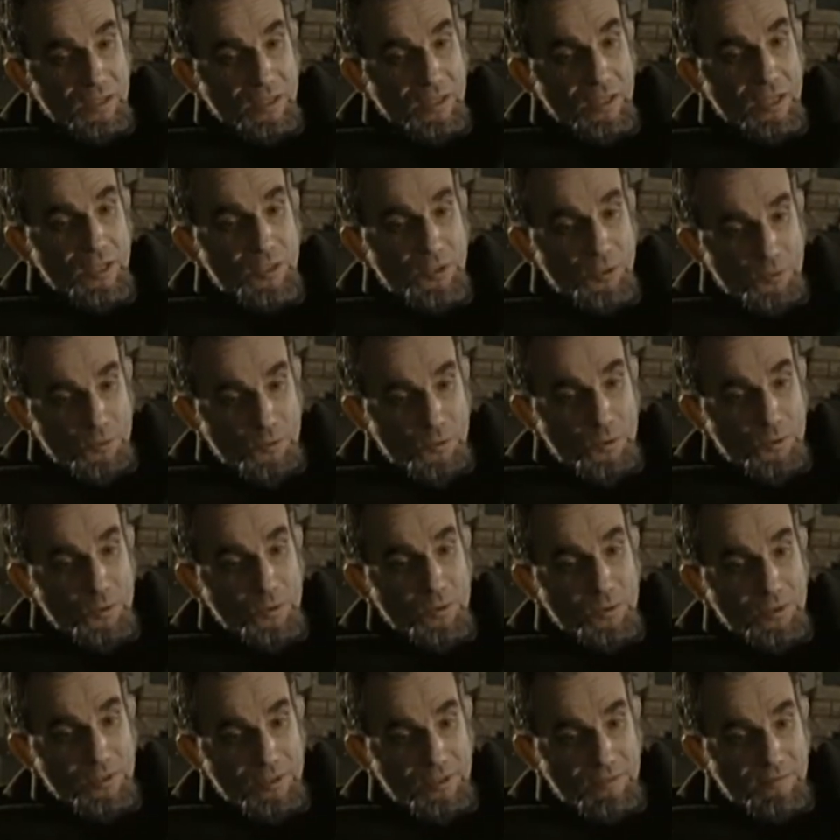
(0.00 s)
That's a
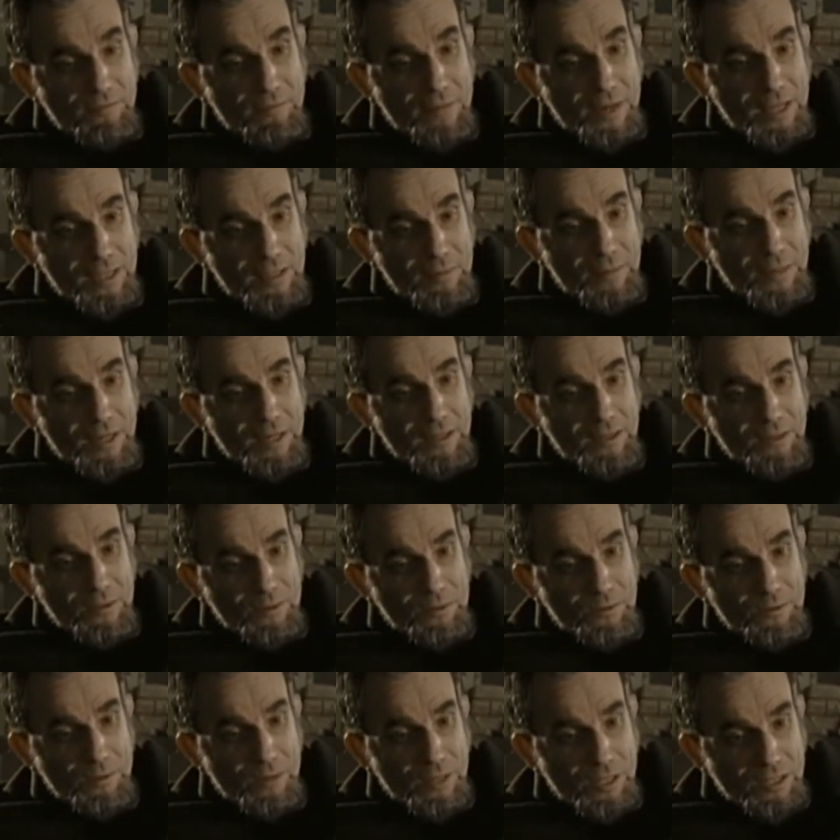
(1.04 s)
rule of
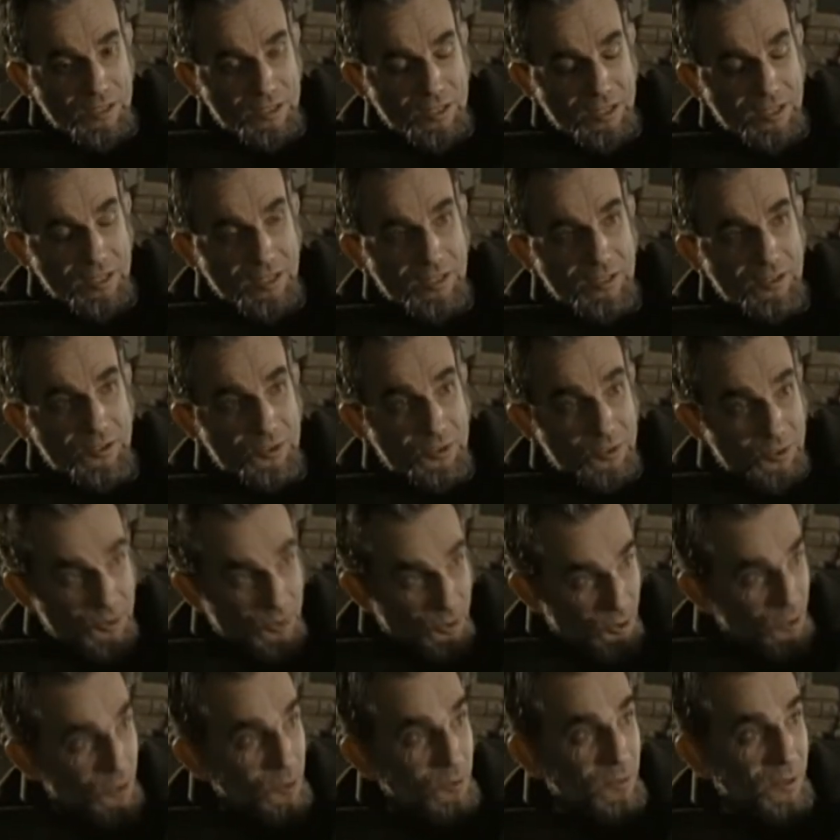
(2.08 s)
mathematical reasoning. It's
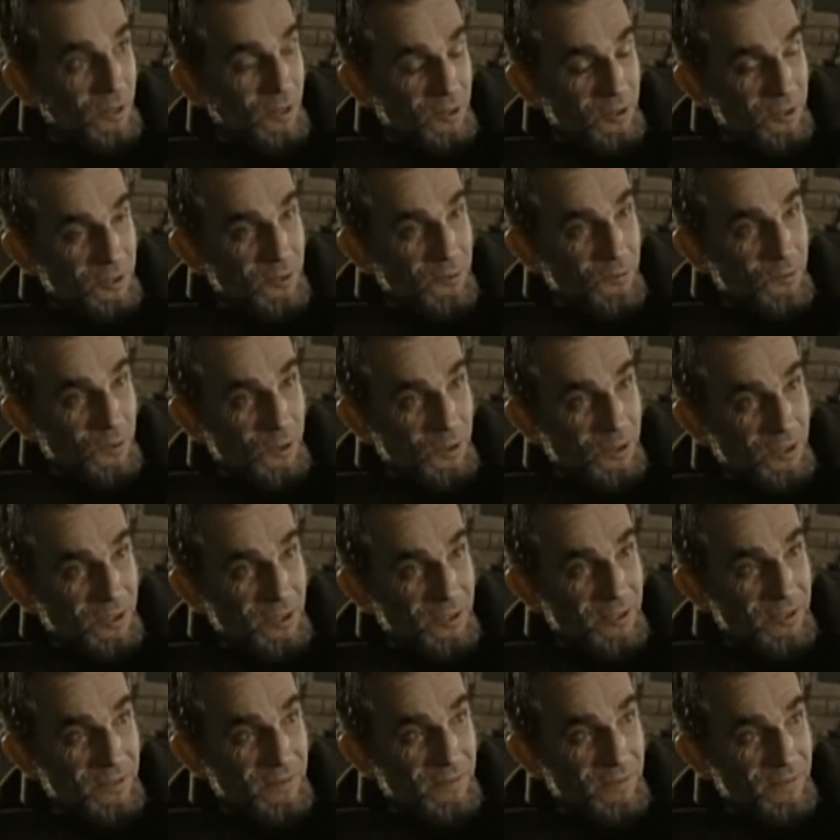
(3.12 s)
true because it
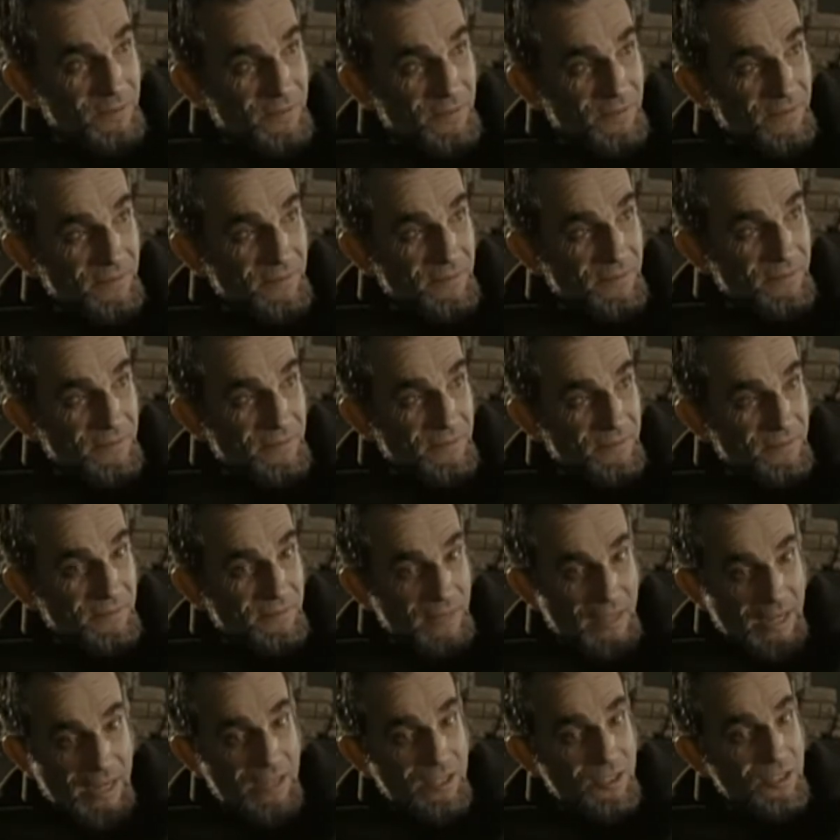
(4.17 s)
works.
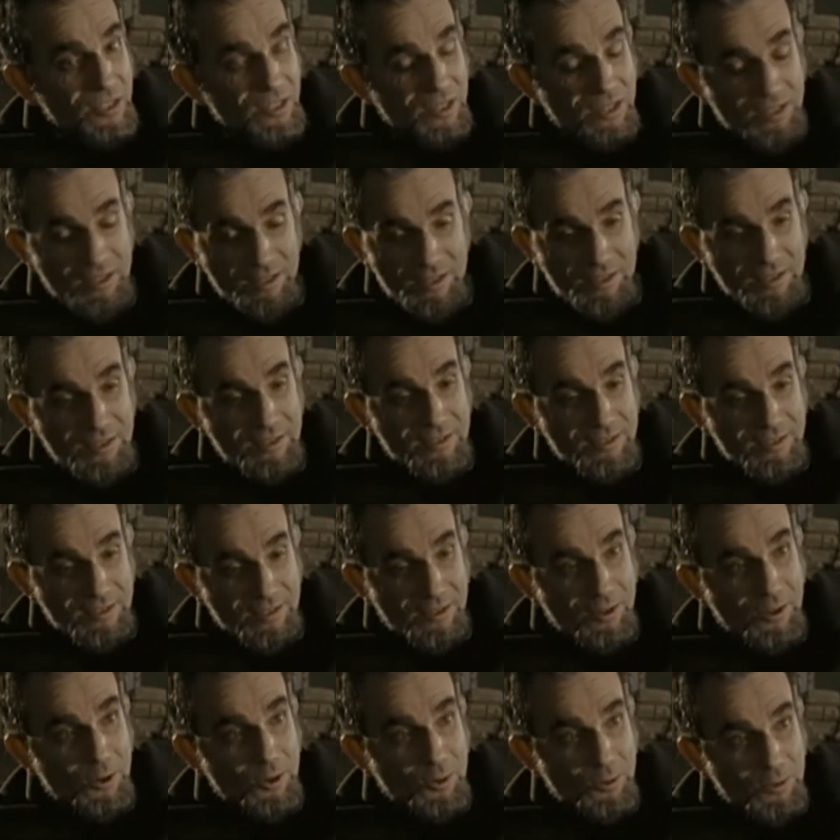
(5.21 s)
Has done and
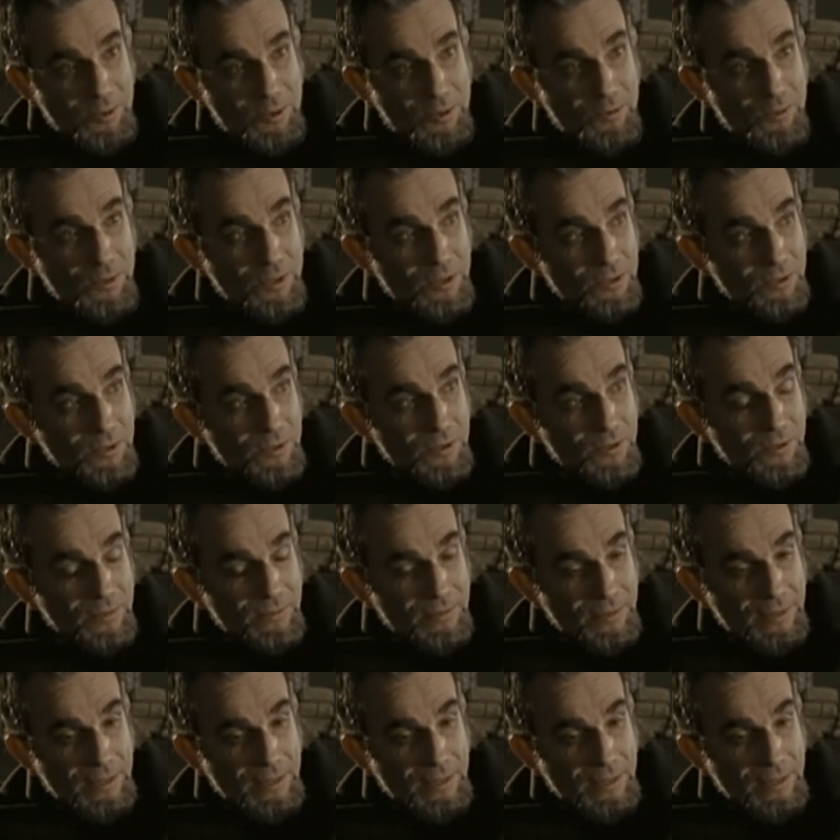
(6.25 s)
always will do.